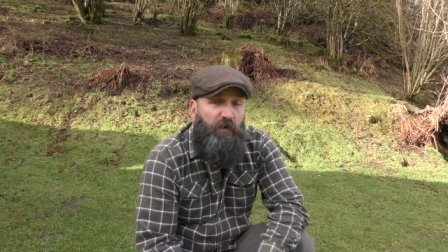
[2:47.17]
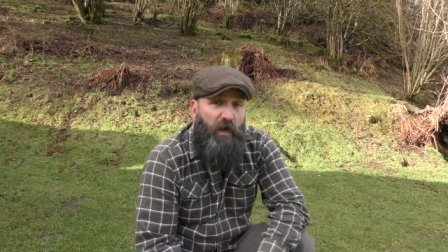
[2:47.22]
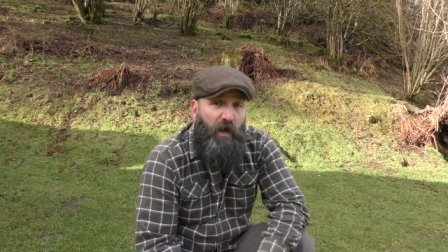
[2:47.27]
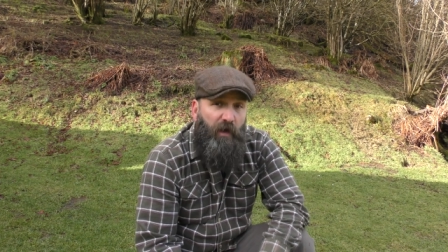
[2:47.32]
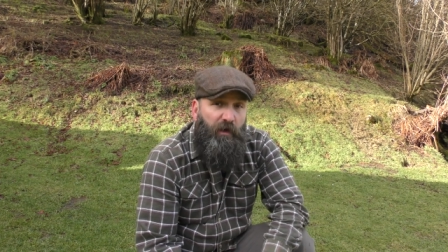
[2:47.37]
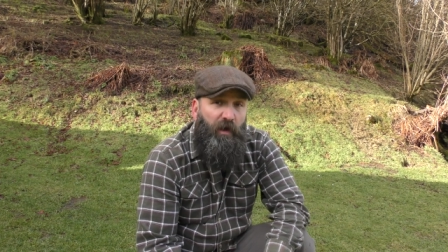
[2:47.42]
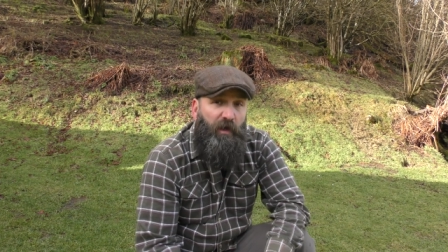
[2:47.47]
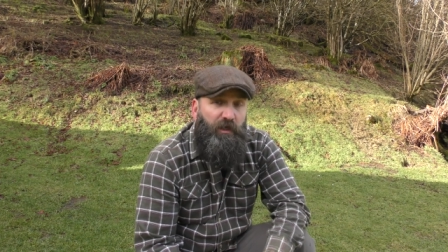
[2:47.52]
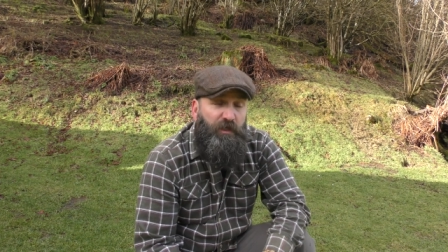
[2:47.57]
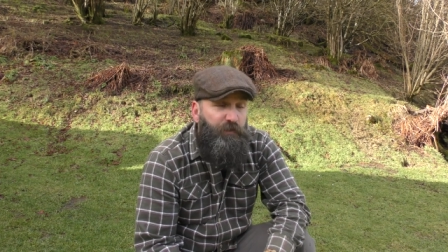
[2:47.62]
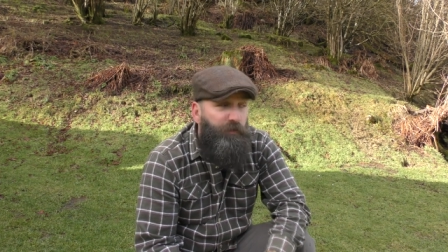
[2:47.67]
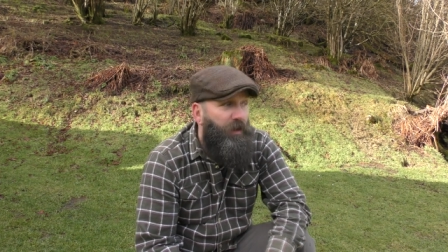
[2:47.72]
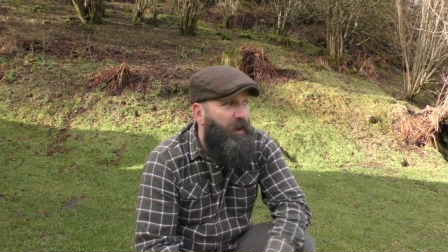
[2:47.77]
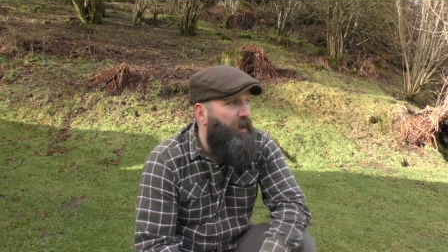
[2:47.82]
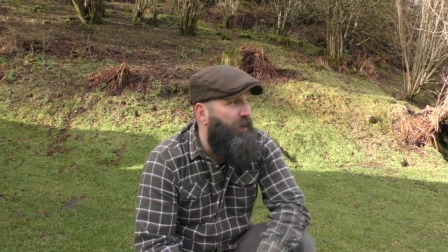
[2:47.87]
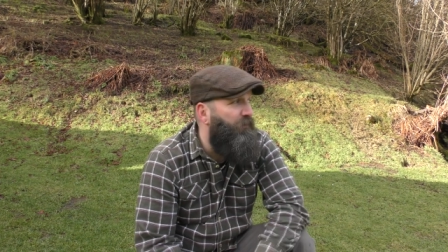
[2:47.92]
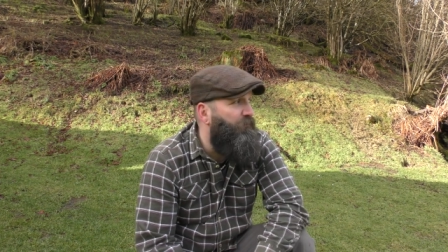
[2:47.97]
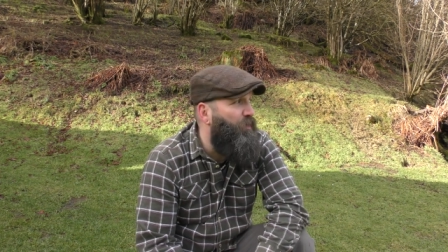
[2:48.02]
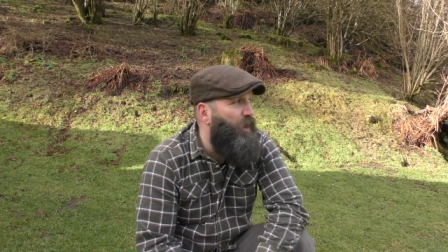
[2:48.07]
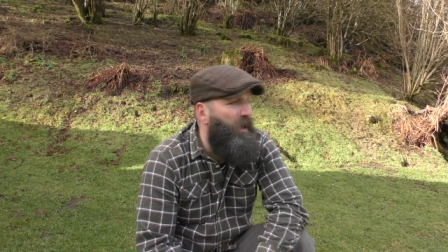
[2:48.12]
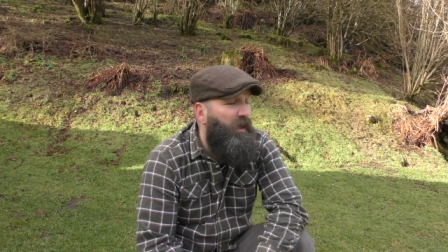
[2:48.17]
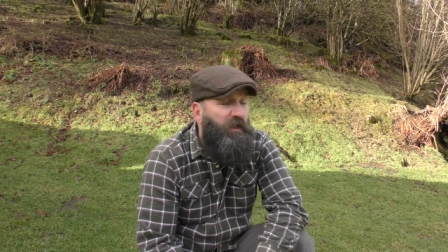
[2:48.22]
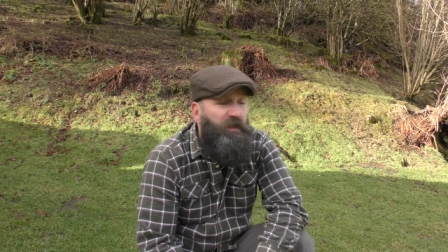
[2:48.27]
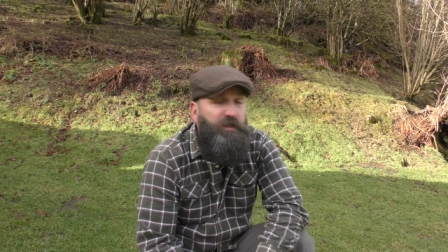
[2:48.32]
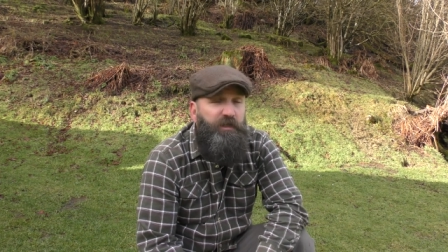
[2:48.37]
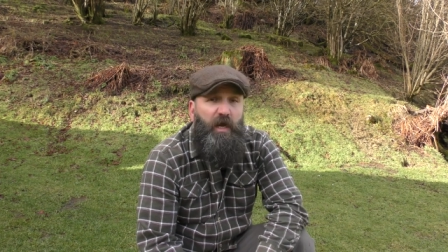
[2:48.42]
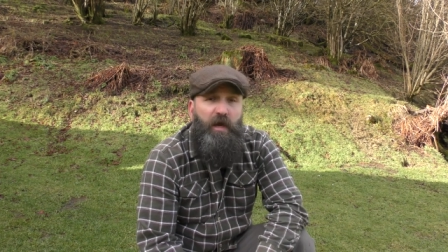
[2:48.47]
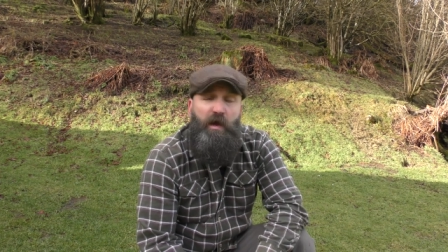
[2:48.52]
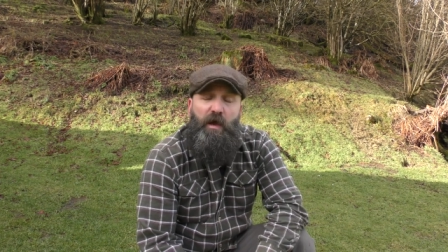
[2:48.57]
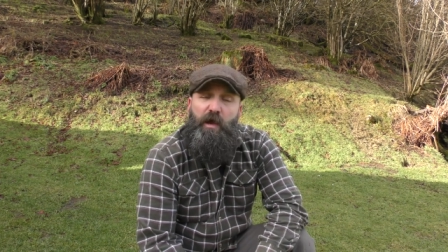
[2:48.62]
a nice pair of
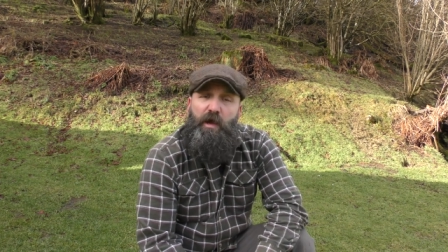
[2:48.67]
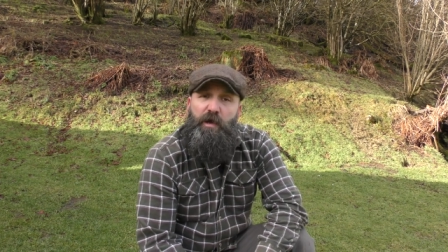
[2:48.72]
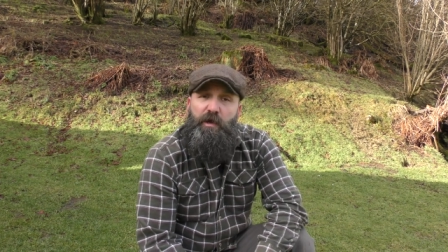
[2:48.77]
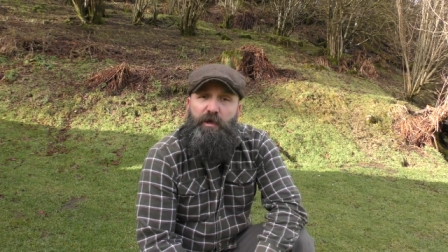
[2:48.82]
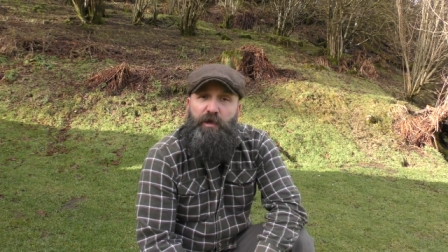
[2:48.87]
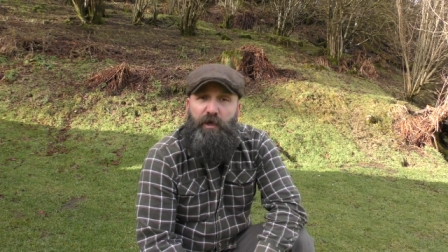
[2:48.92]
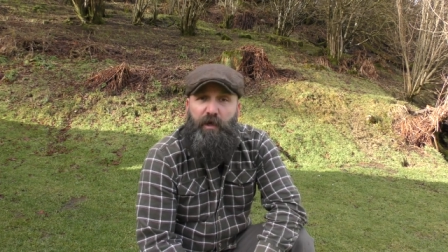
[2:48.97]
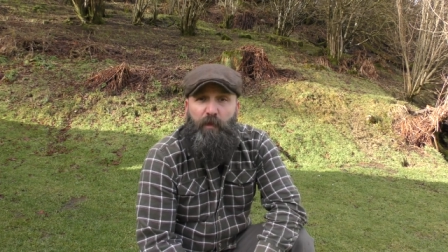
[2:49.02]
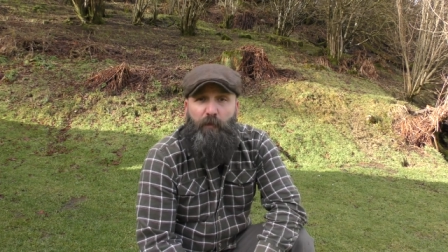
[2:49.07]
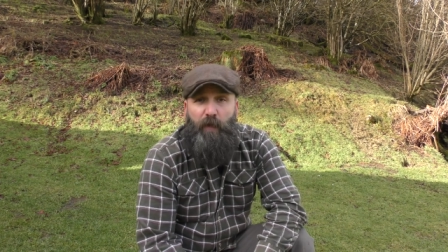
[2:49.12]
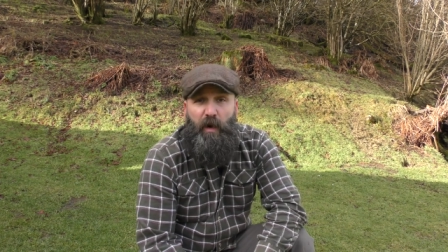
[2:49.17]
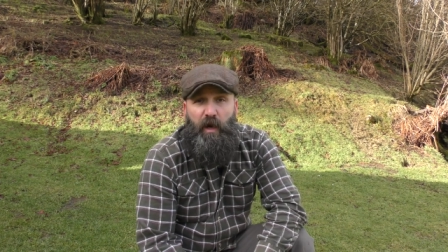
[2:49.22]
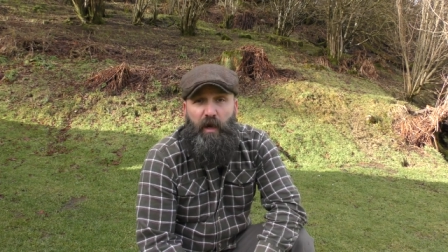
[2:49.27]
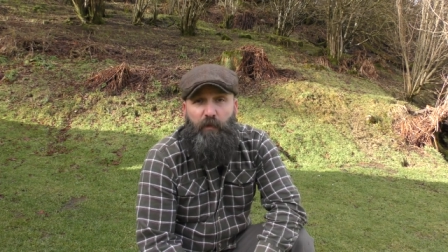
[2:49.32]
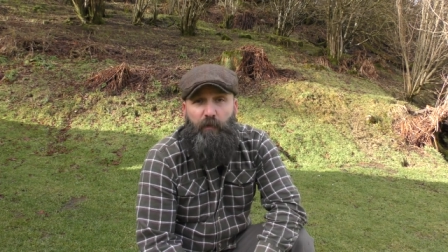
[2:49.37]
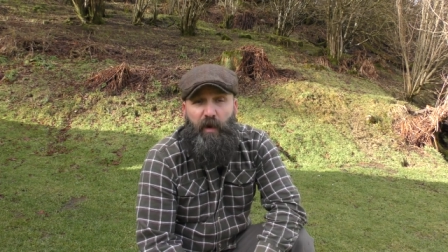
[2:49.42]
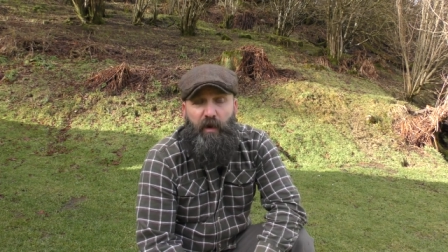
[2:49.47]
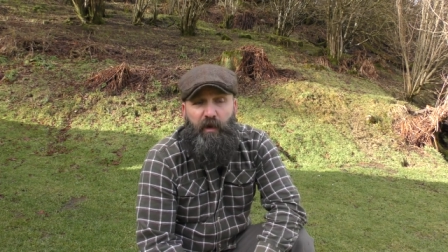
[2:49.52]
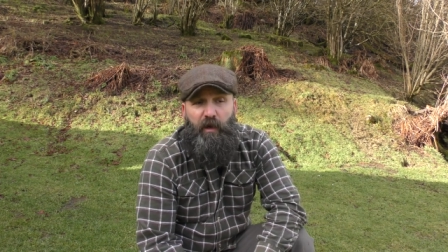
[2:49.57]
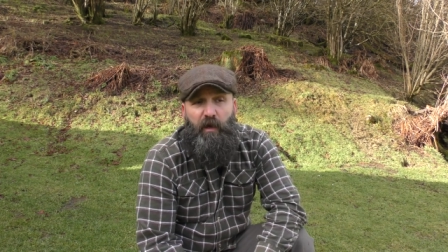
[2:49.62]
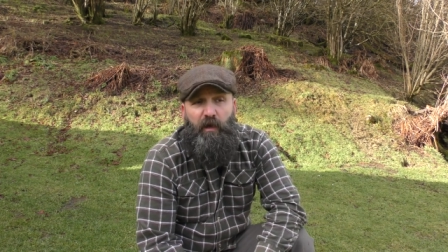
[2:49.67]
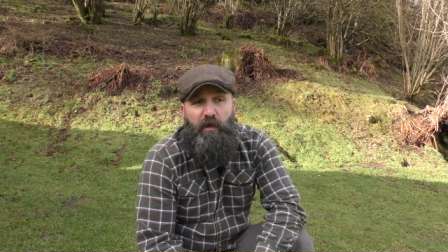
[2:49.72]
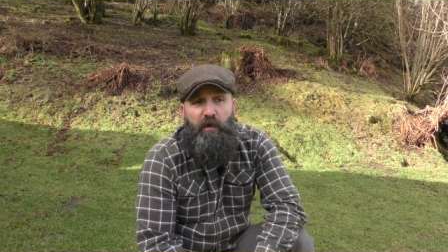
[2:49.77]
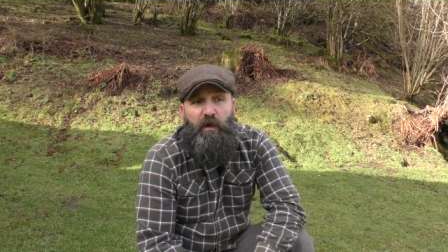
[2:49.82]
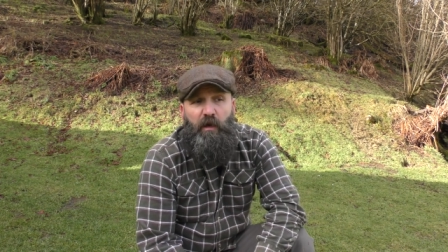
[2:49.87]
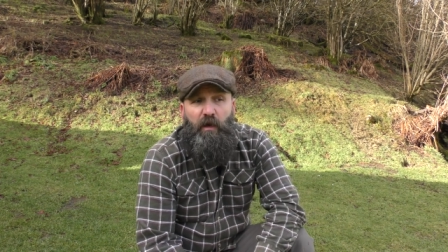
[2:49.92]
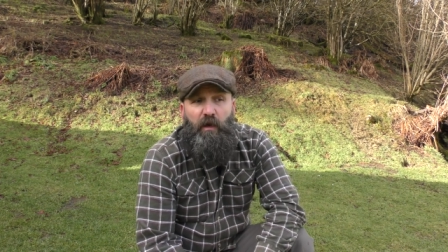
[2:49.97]
wellies. You can buy better,